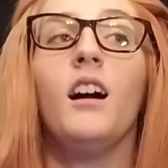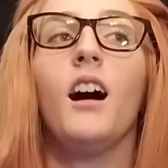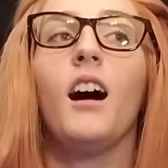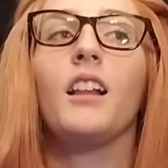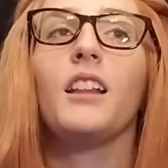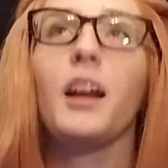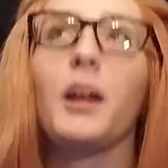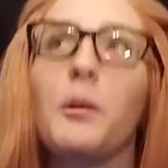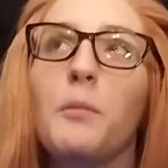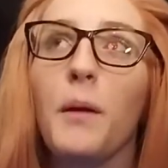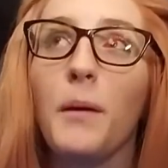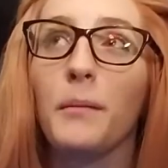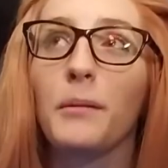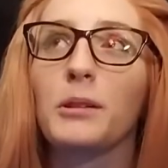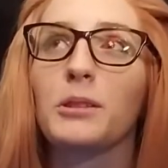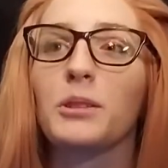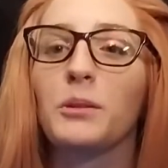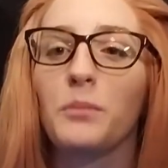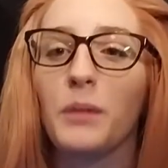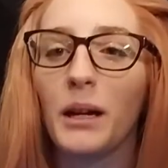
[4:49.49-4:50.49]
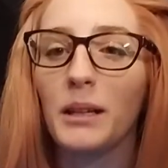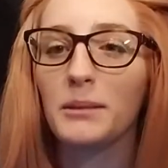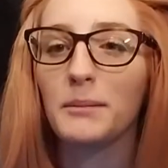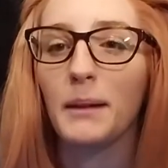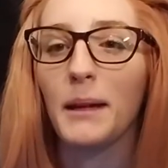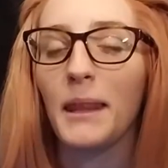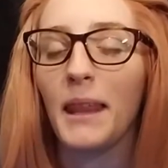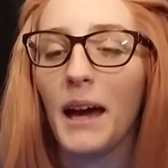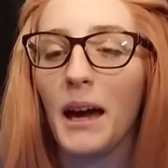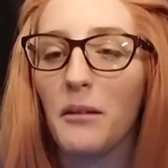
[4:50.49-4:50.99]
A lot of people are surprised
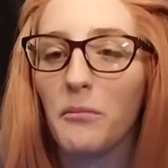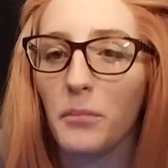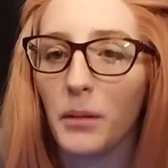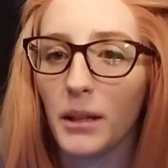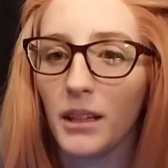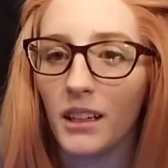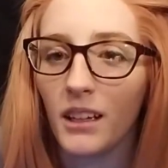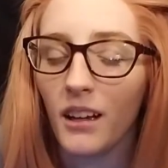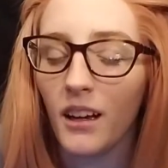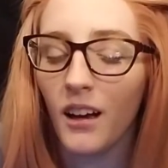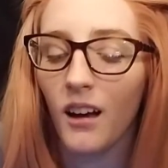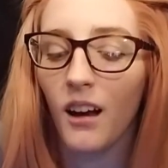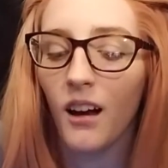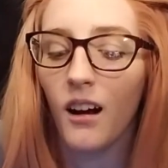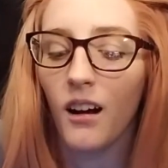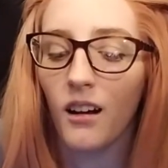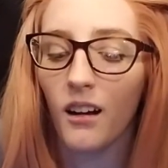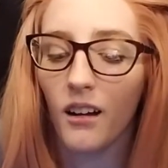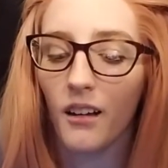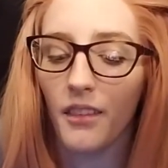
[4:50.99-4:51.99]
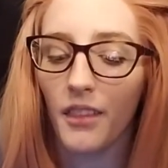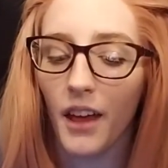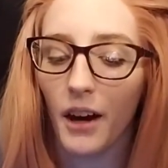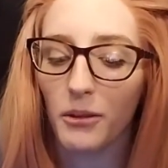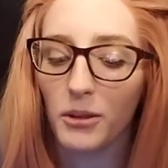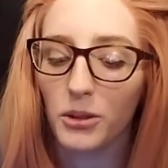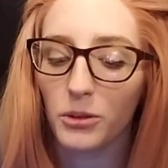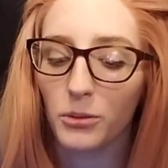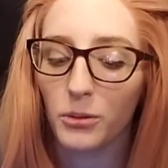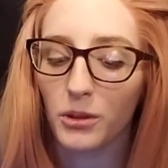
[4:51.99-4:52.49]
by that, but
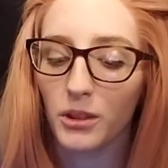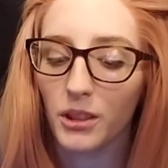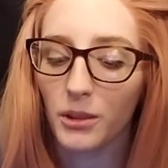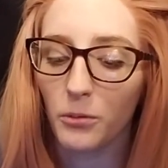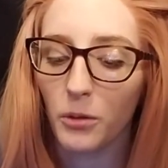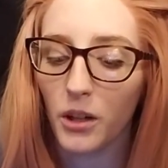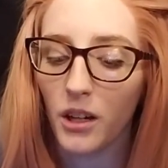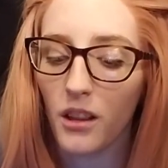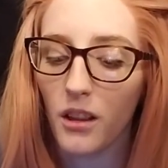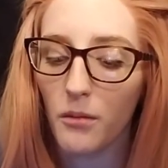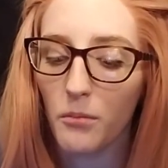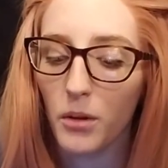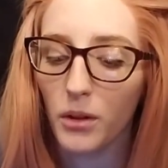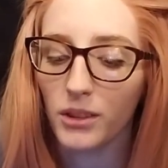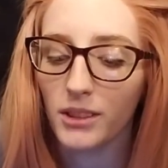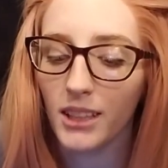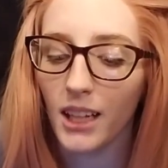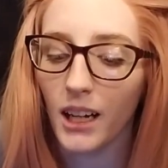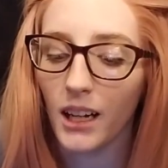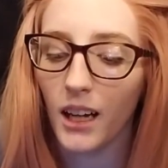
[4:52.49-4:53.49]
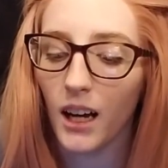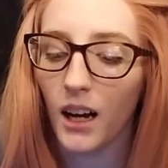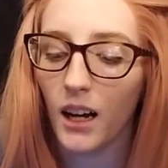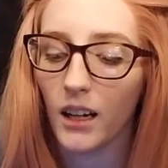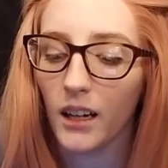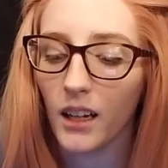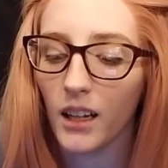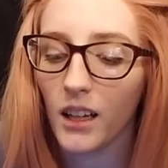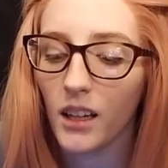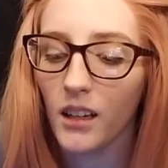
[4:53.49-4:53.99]
that was really one of the most
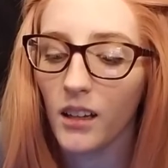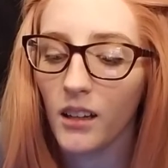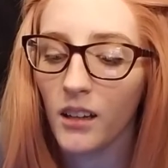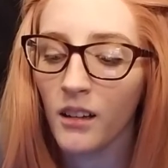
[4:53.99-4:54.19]
iconic